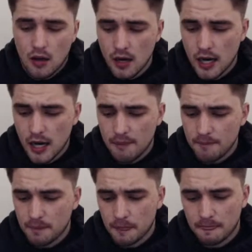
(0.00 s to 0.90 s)

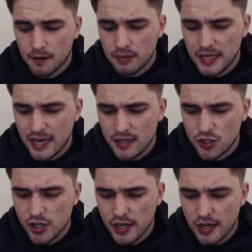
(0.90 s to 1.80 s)
But yeah,
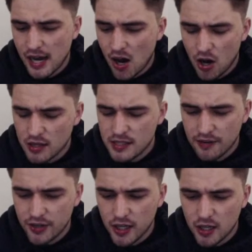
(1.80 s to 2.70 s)
this year Hearts
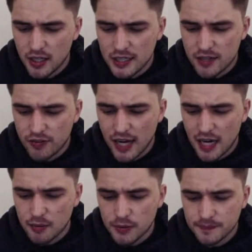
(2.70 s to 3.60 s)
definitely look like a different
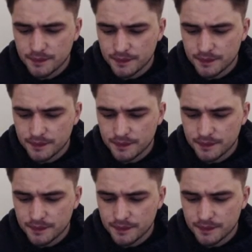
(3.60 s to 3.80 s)
animal.